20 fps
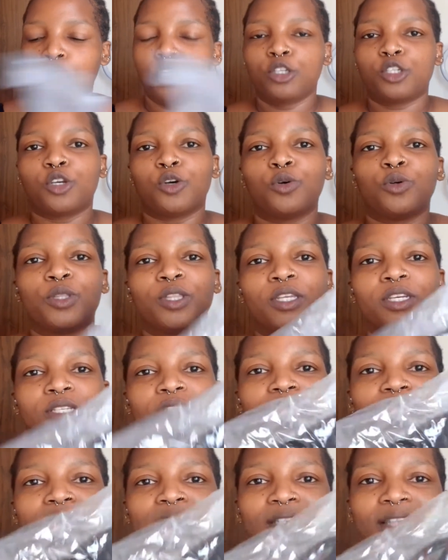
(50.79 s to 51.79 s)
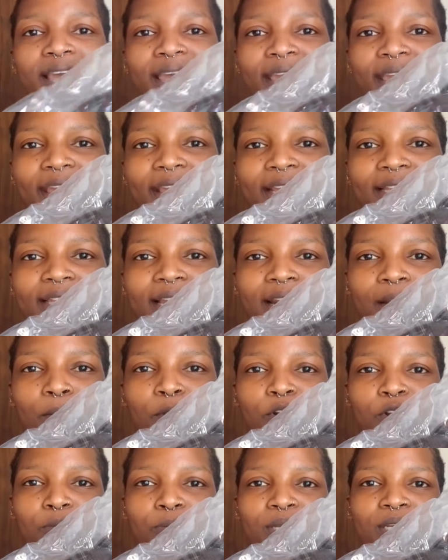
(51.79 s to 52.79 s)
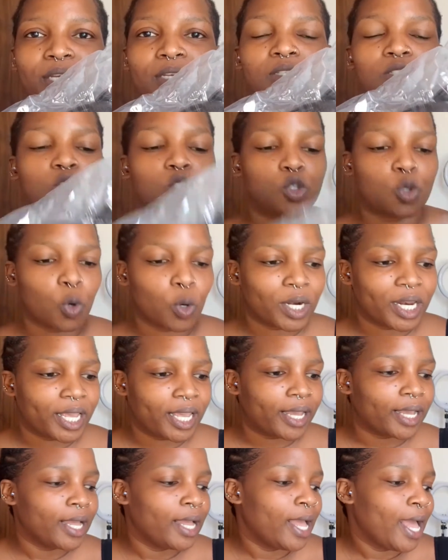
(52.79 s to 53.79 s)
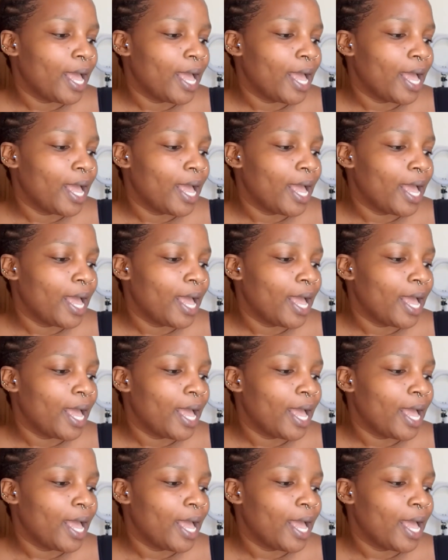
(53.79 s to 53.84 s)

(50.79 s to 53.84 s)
So this is the hair that I'm gonna be installing.